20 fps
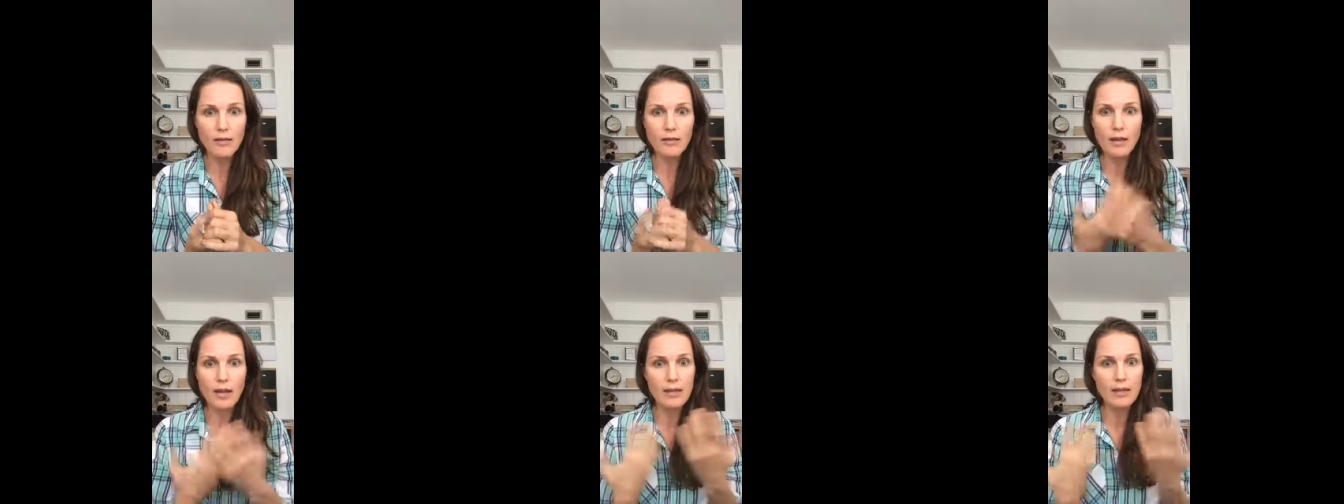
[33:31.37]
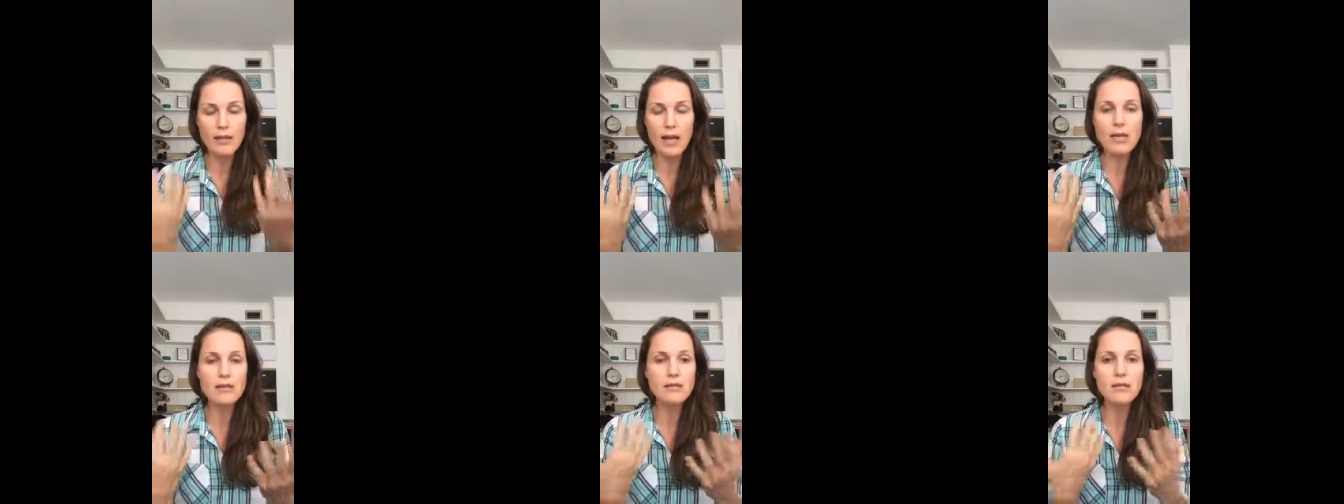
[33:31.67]
Like
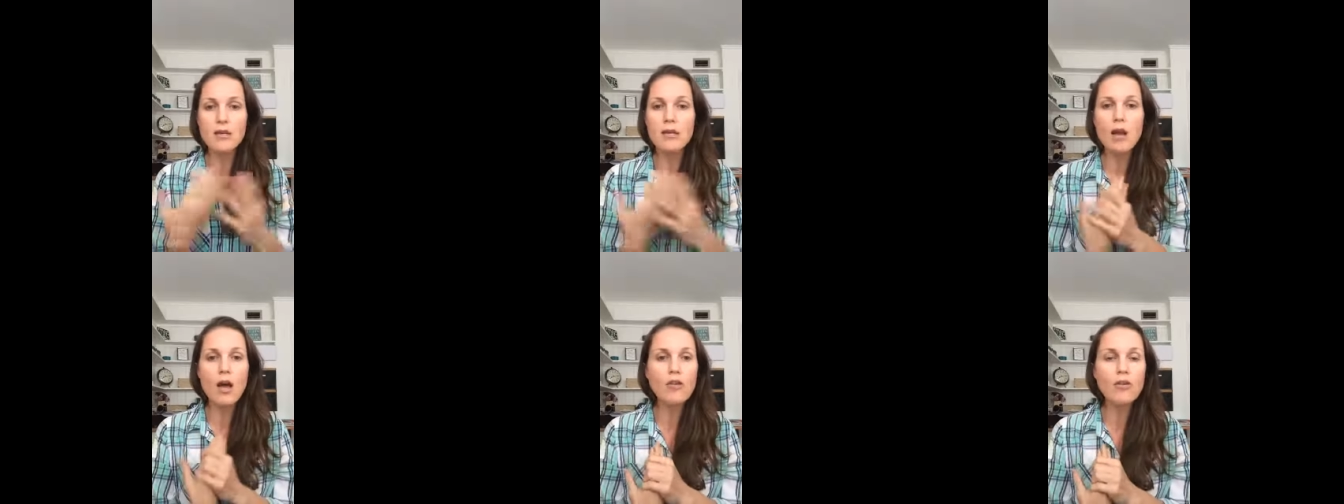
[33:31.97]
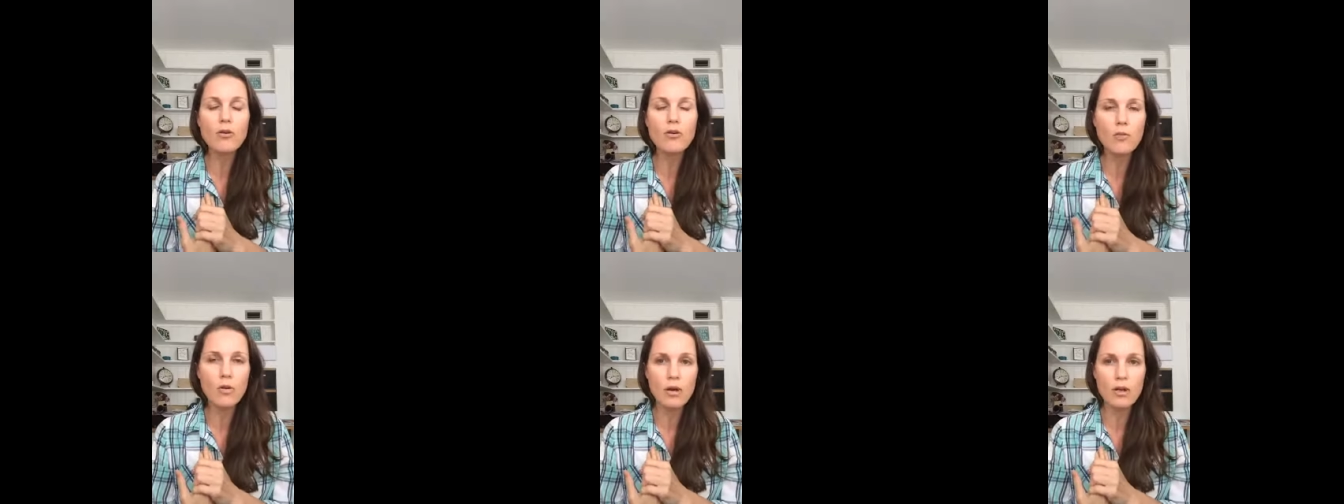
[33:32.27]
that's another
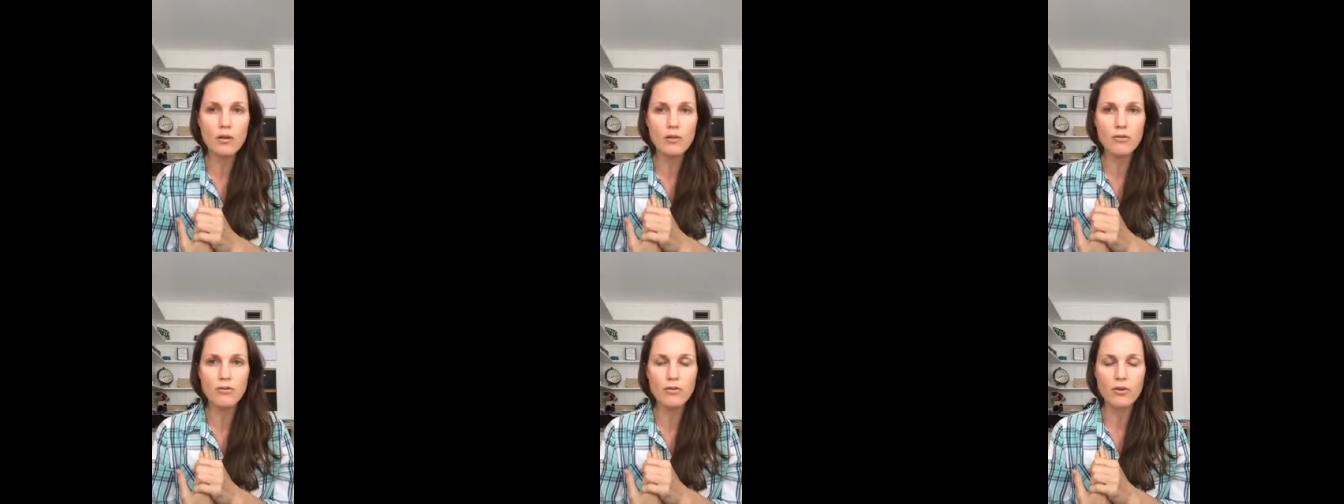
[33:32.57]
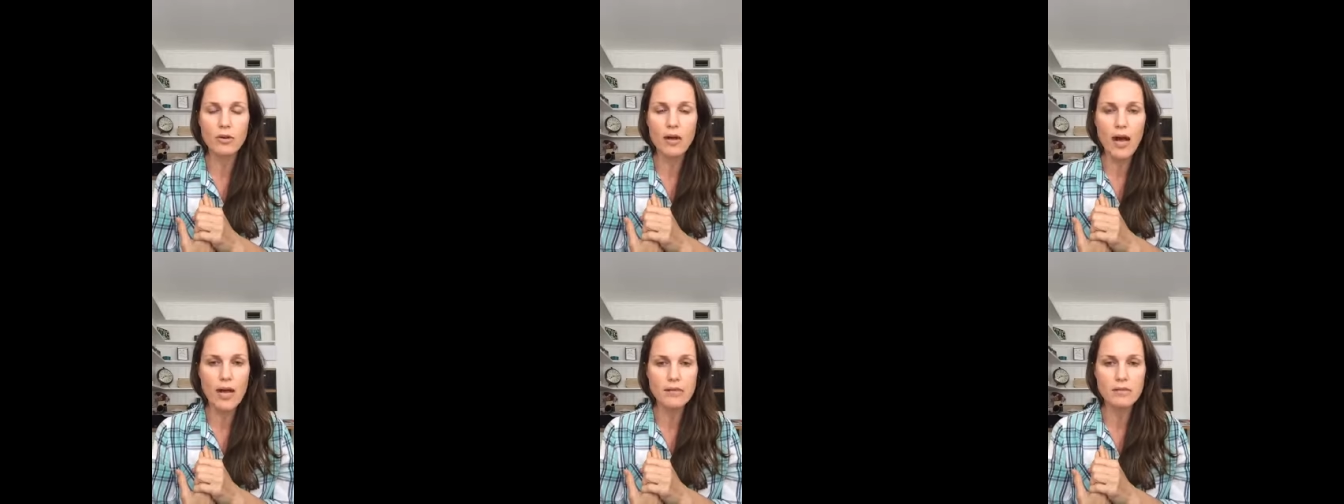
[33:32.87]

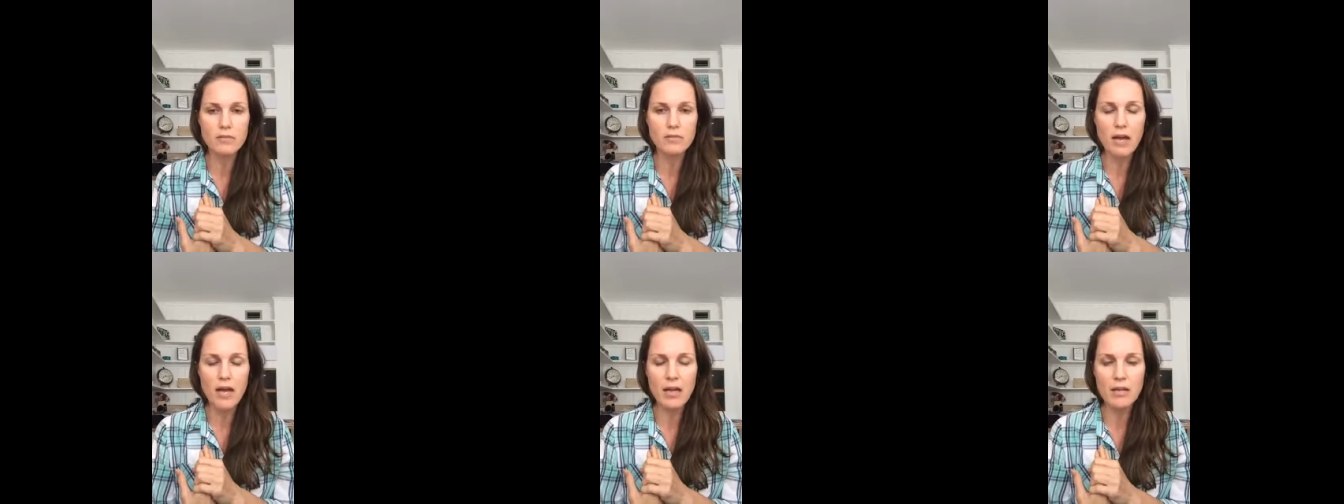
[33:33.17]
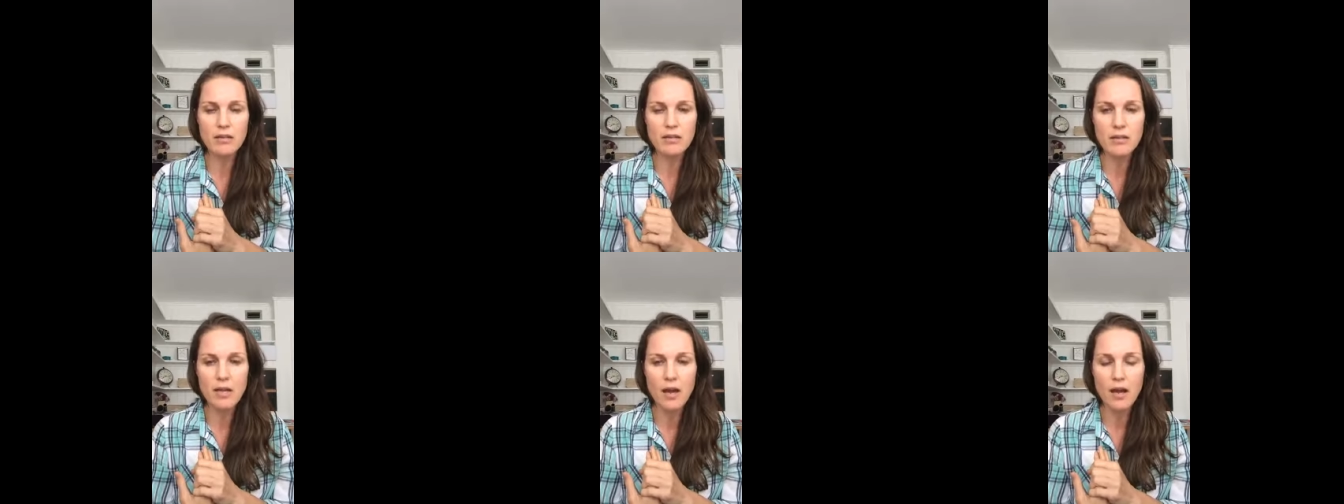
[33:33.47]
wonderful
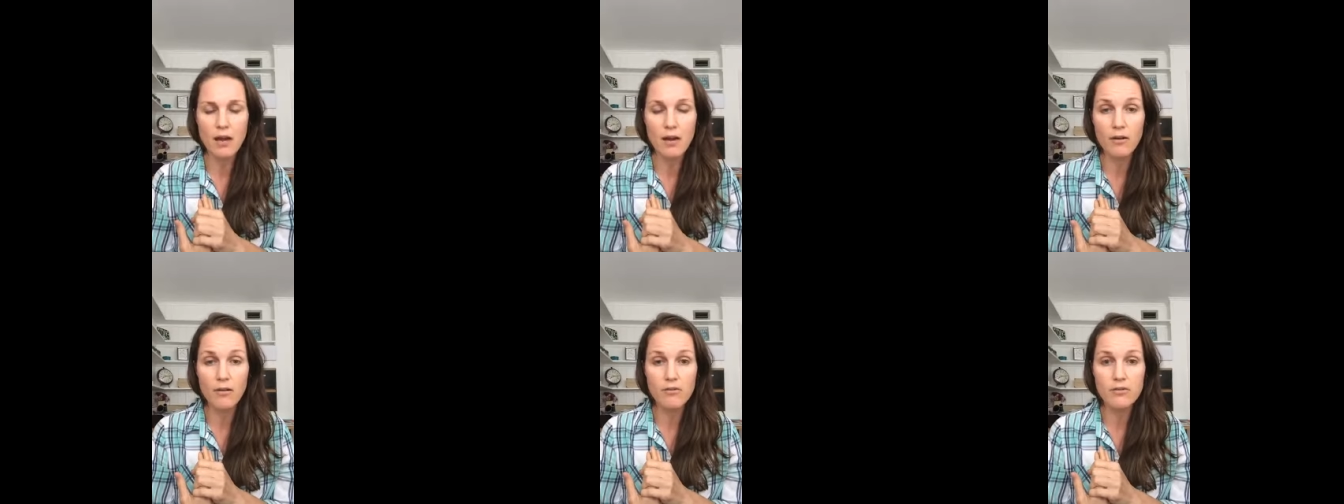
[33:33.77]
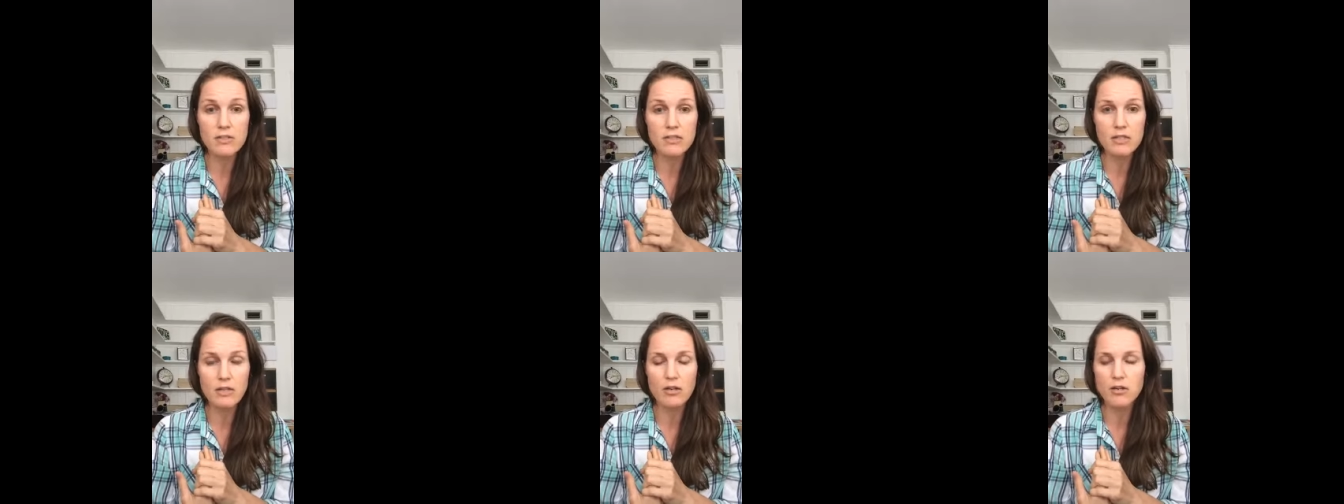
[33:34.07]
aspect of
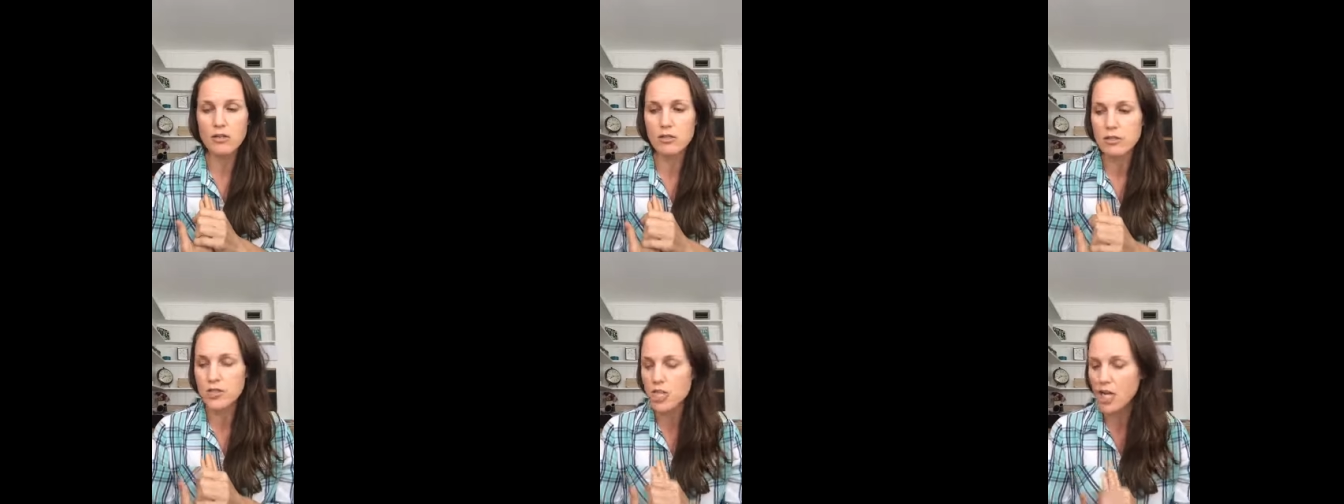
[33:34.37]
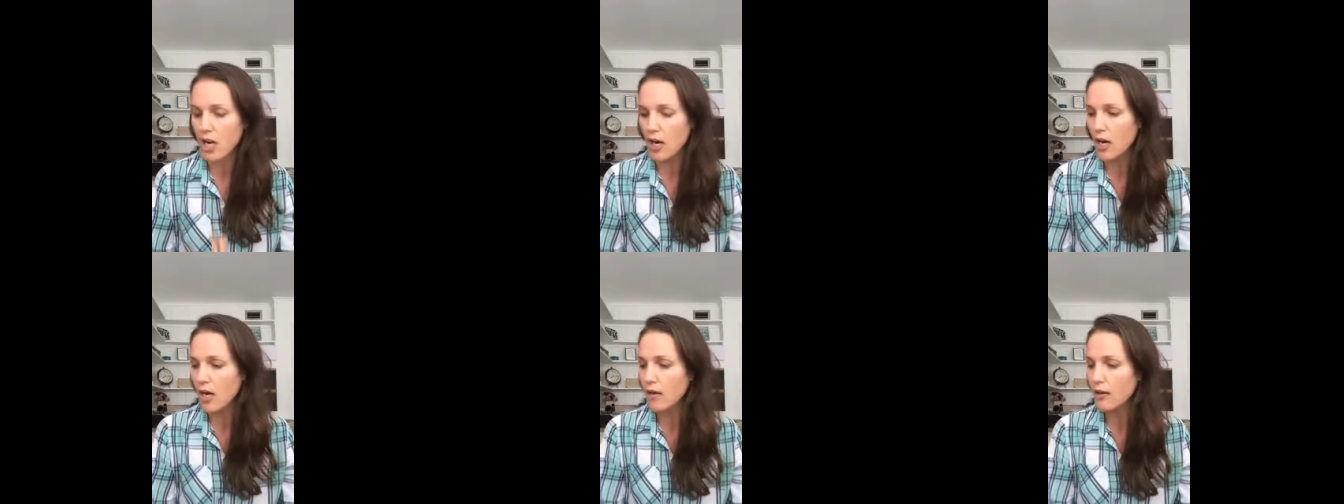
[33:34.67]
sitter
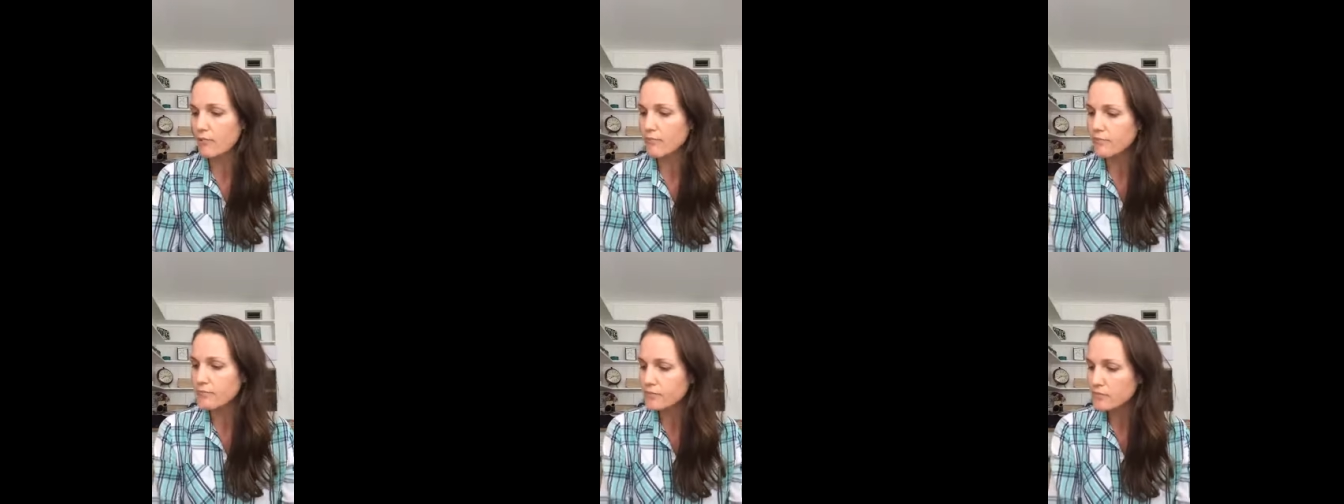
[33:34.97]
sharing.